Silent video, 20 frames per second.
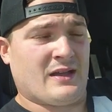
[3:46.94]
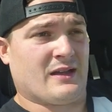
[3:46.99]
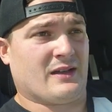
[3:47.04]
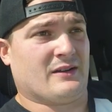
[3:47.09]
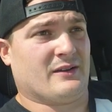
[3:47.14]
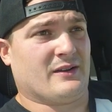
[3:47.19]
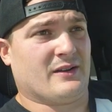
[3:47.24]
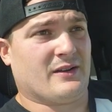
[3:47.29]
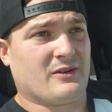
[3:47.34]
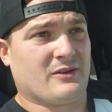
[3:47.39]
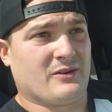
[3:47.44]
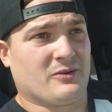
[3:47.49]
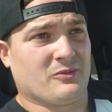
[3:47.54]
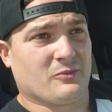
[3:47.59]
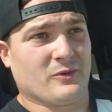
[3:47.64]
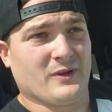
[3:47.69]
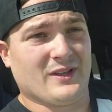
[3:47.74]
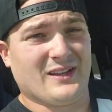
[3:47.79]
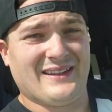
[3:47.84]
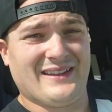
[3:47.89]
I don't know,
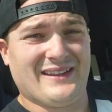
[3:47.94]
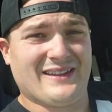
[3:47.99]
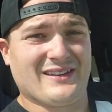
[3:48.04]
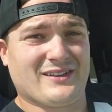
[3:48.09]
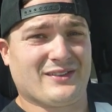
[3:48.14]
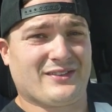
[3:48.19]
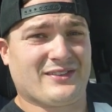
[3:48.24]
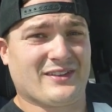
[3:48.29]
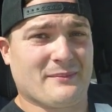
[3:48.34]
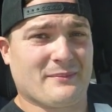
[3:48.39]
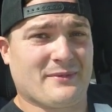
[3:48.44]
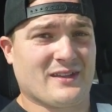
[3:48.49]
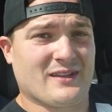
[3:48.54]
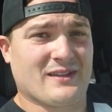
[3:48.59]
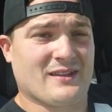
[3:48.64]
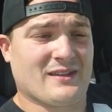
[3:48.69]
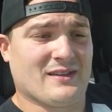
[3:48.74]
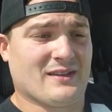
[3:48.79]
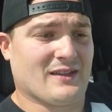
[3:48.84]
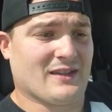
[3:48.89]
really into
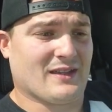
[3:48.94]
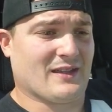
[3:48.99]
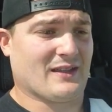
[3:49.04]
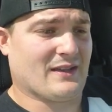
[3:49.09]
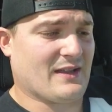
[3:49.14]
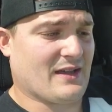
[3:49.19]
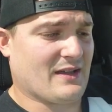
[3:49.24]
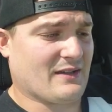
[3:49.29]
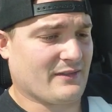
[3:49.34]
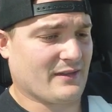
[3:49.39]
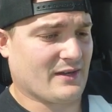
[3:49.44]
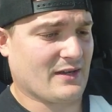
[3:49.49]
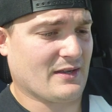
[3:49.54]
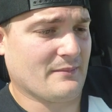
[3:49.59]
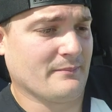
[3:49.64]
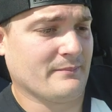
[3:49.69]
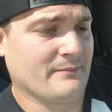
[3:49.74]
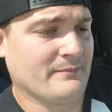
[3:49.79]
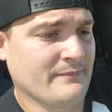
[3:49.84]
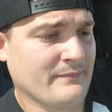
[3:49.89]
something. And now that
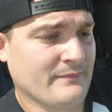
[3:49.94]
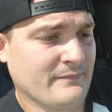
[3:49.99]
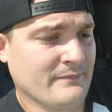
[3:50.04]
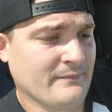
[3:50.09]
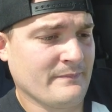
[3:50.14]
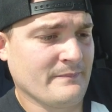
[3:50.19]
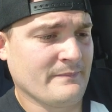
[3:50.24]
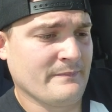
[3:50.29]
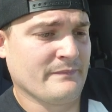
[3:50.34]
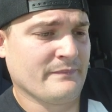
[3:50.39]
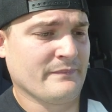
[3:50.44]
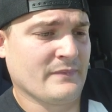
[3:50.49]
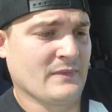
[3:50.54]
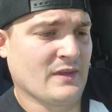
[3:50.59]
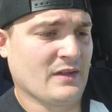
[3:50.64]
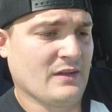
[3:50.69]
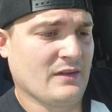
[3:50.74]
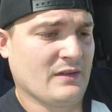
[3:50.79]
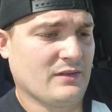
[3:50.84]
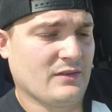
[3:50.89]
I'm
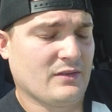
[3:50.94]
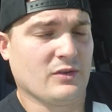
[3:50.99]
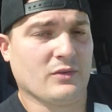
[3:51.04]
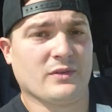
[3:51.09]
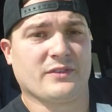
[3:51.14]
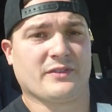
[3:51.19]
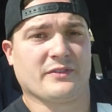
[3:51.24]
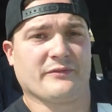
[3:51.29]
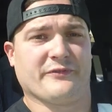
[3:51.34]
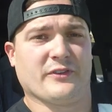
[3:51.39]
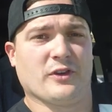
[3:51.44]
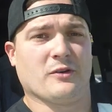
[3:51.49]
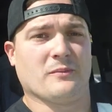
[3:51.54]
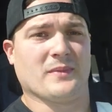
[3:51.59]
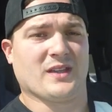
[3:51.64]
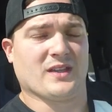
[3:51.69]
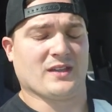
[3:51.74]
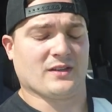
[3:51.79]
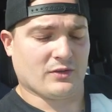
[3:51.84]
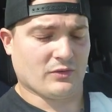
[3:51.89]
doing some
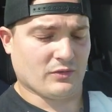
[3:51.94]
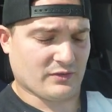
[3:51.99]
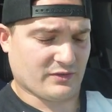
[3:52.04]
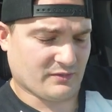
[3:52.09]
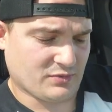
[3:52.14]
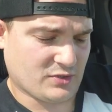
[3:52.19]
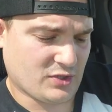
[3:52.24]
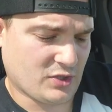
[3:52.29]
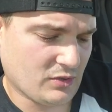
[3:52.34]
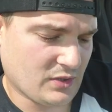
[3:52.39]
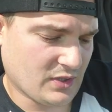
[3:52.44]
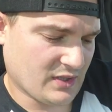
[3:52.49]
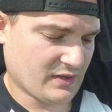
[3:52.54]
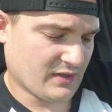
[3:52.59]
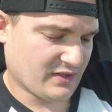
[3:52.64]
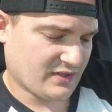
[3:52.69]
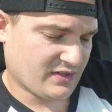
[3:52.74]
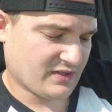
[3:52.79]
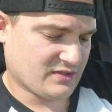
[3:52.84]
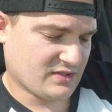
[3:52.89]
filming and doing some shooting,
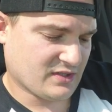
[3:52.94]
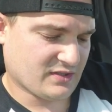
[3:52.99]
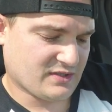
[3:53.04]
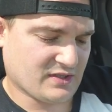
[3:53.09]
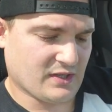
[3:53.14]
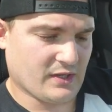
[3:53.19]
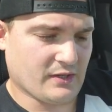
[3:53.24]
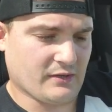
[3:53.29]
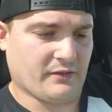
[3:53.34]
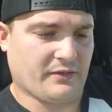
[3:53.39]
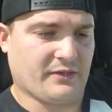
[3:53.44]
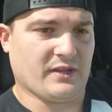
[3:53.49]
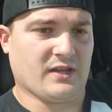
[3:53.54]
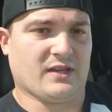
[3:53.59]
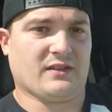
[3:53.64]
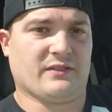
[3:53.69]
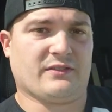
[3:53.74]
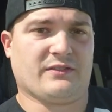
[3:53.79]
this is just another thing.